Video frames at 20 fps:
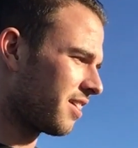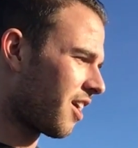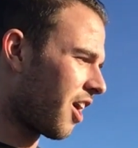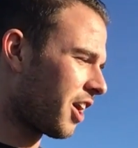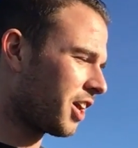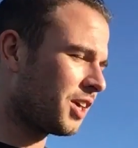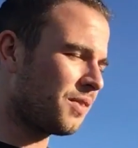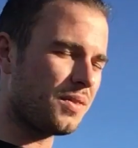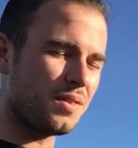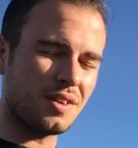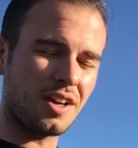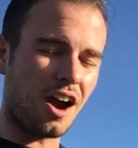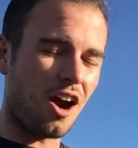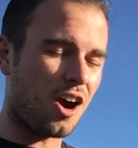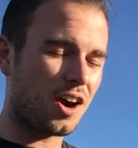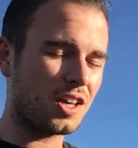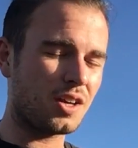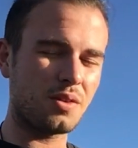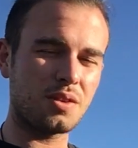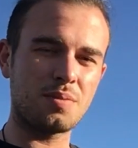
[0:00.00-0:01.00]
argue
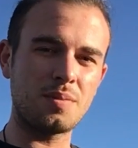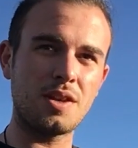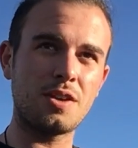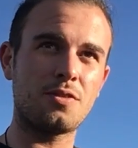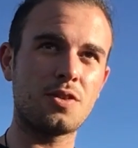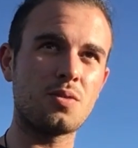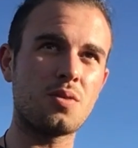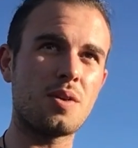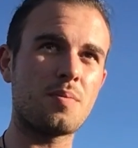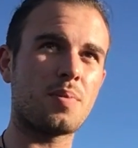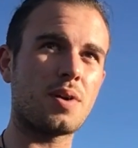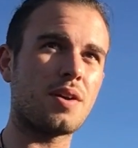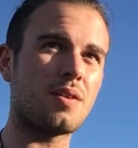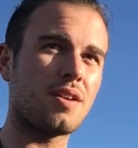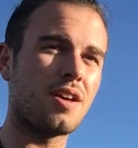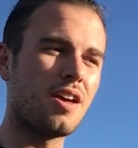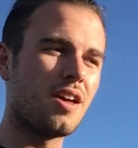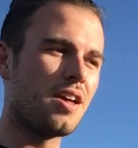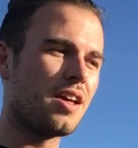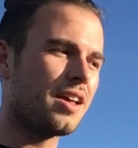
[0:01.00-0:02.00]
with me if you want,
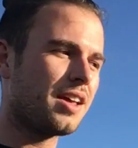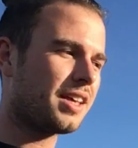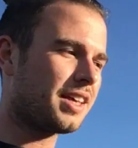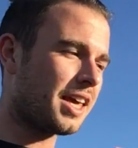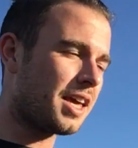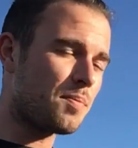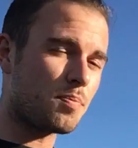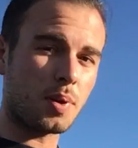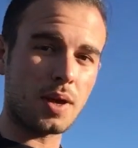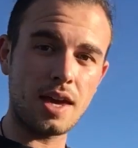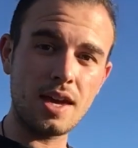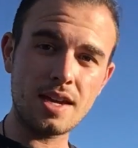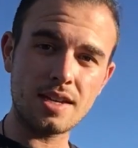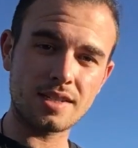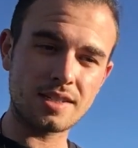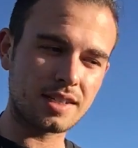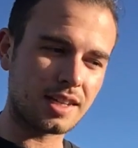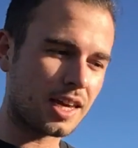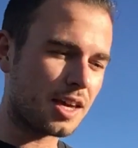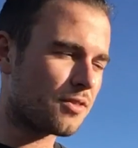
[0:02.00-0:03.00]
but get
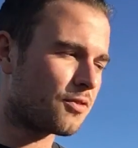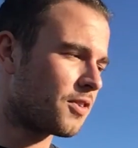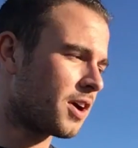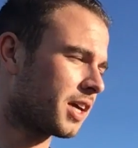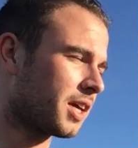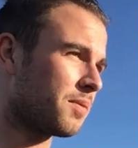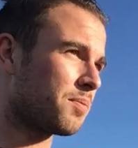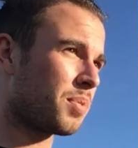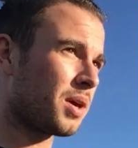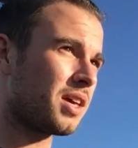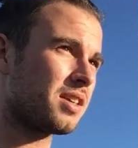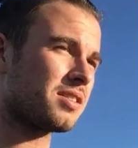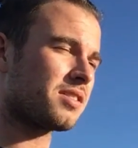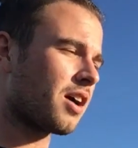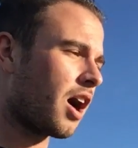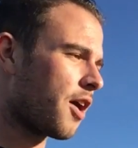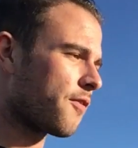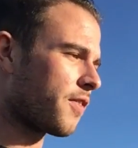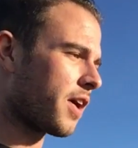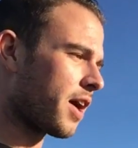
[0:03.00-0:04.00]
pissed. Get fucking
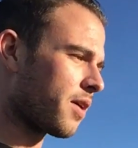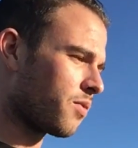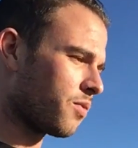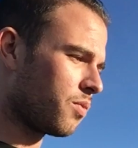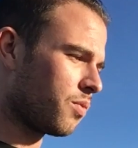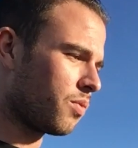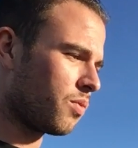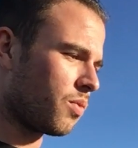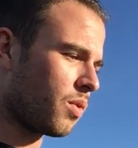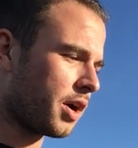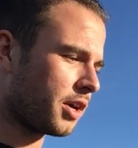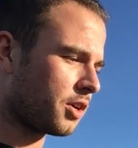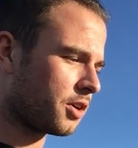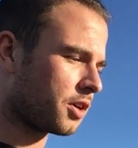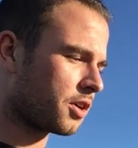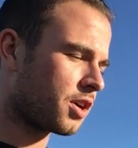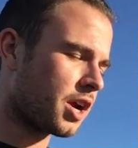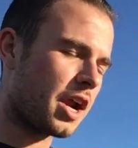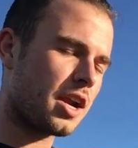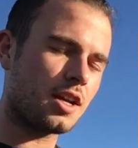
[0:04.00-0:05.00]
pissed off at what
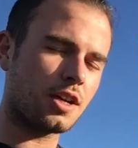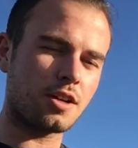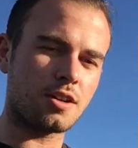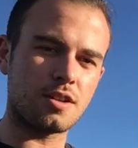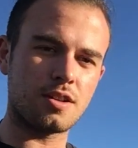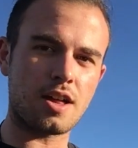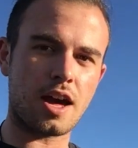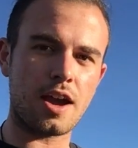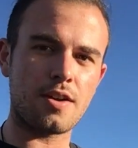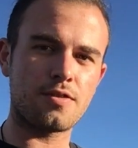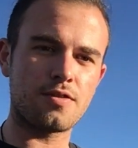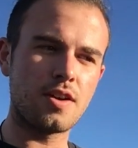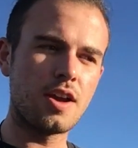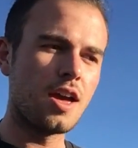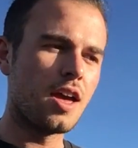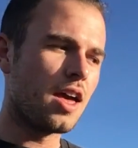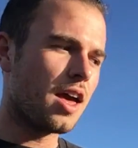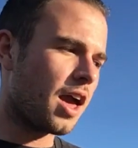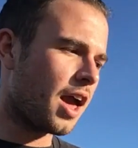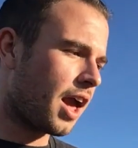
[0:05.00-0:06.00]
you're creating in your life
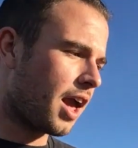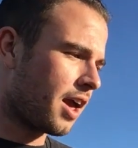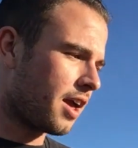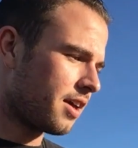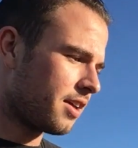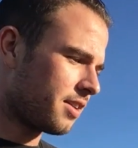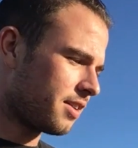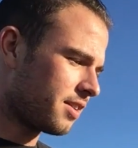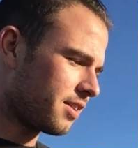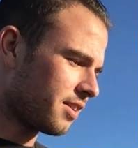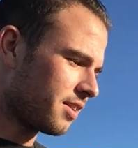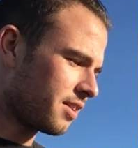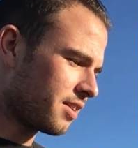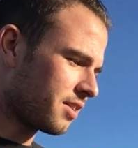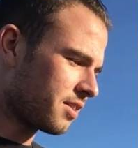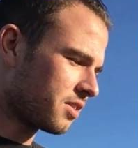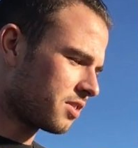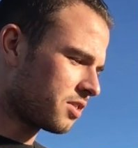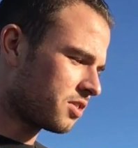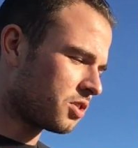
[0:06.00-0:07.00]
and
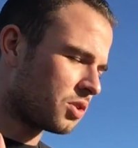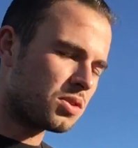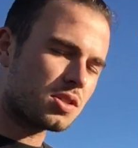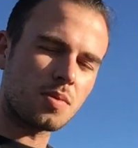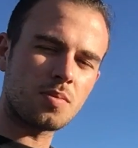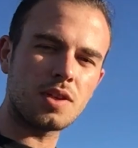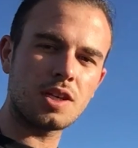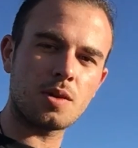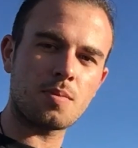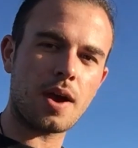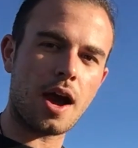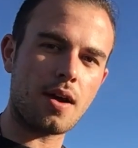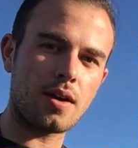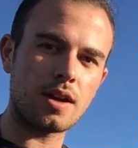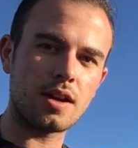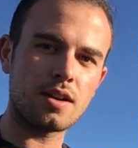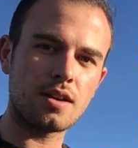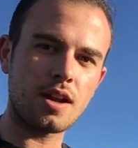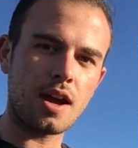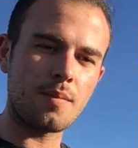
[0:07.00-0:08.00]
do something
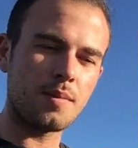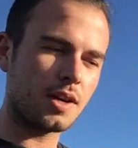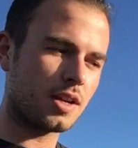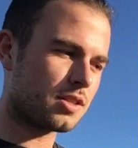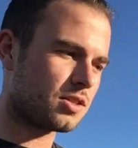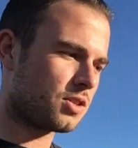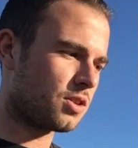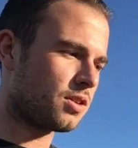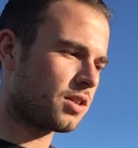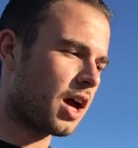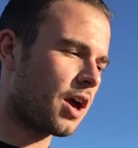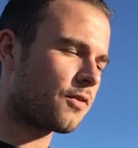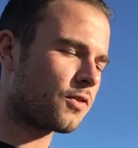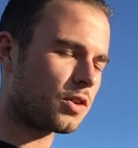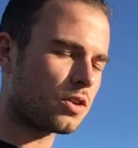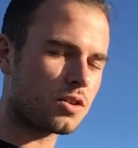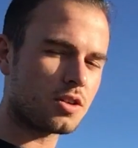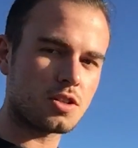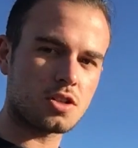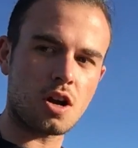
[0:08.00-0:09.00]
about it. I mean, it's your
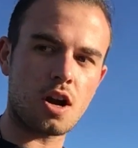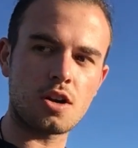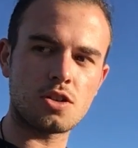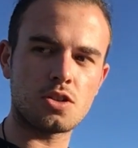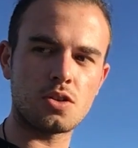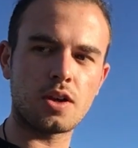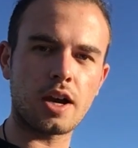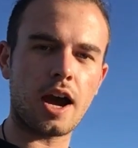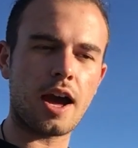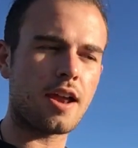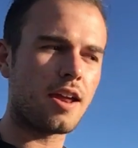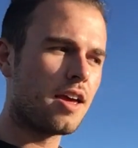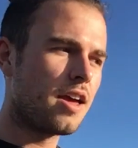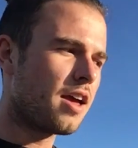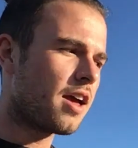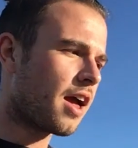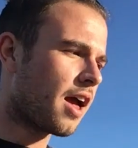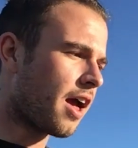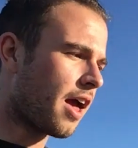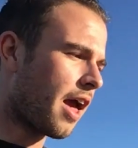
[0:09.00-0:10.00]
life. You're in charge. You got
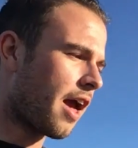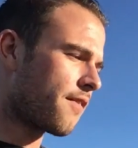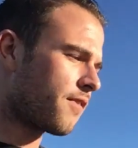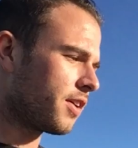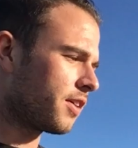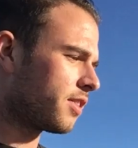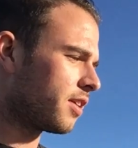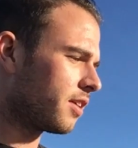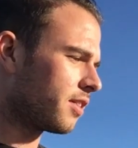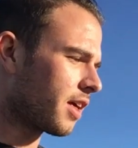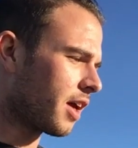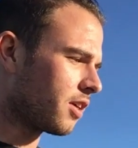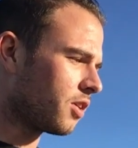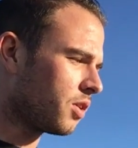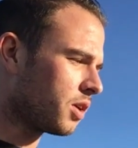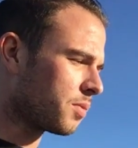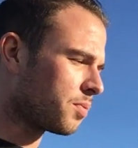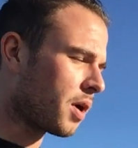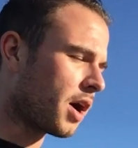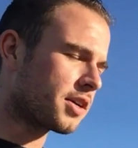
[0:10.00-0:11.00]
everything that
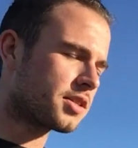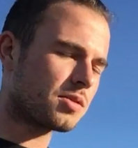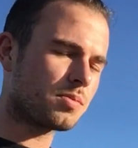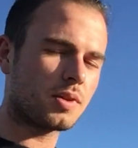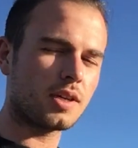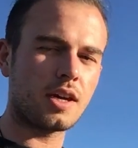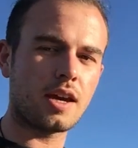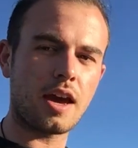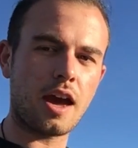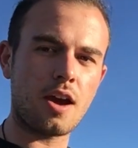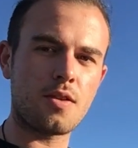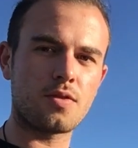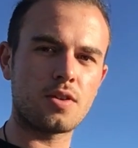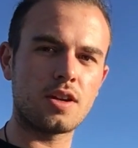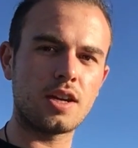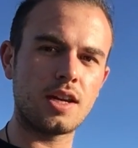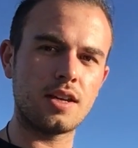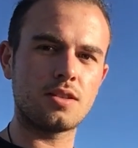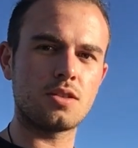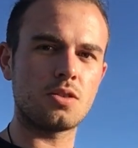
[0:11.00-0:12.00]
you could possibly
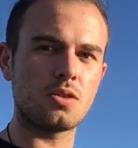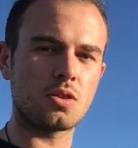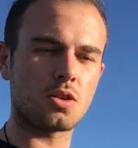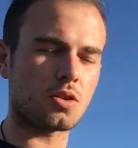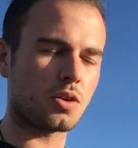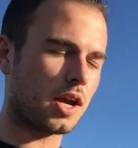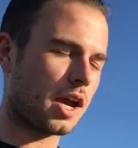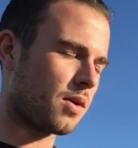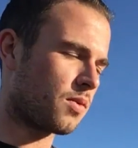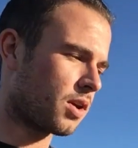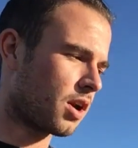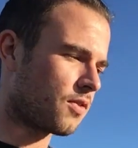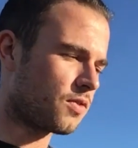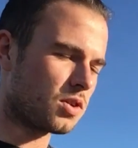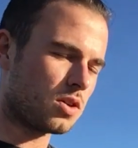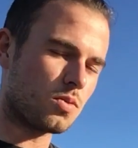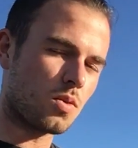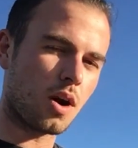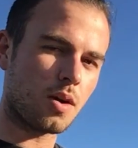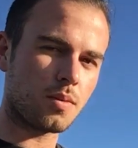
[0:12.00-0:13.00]
ever need to create
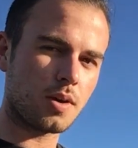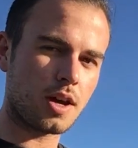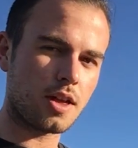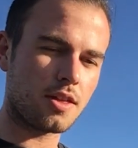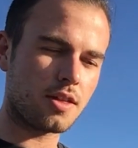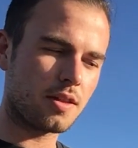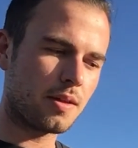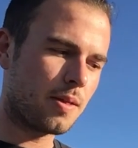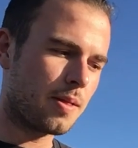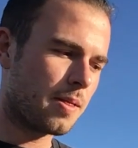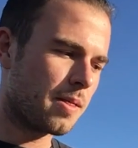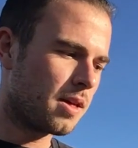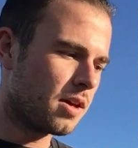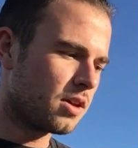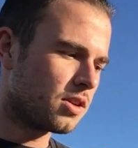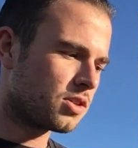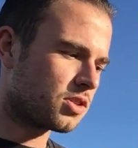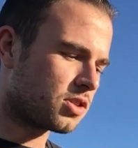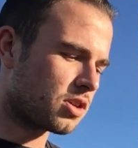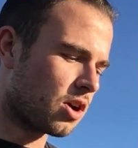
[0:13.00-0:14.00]
whatever you want with.
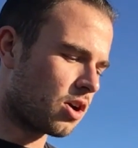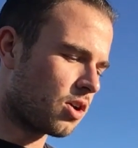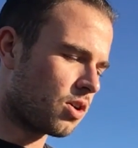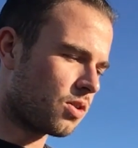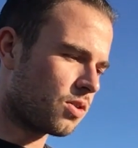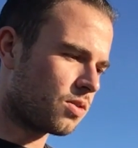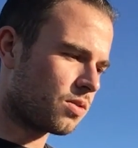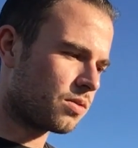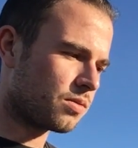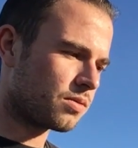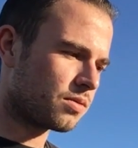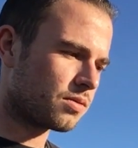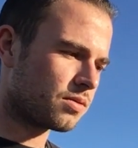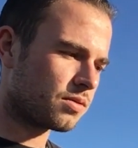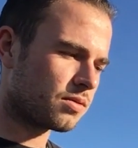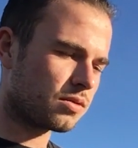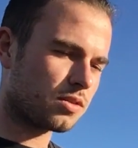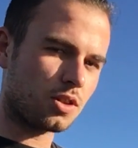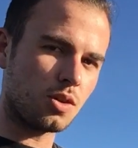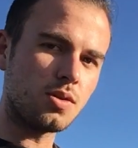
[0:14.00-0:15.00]
So
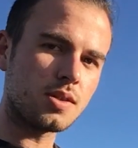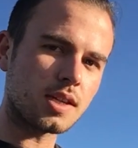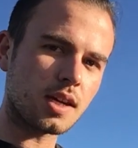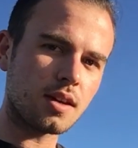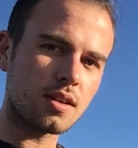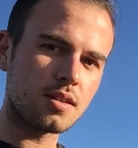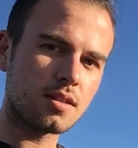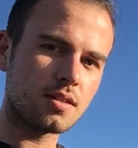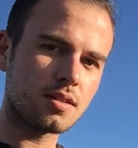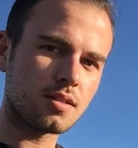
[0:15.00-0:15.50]
use it.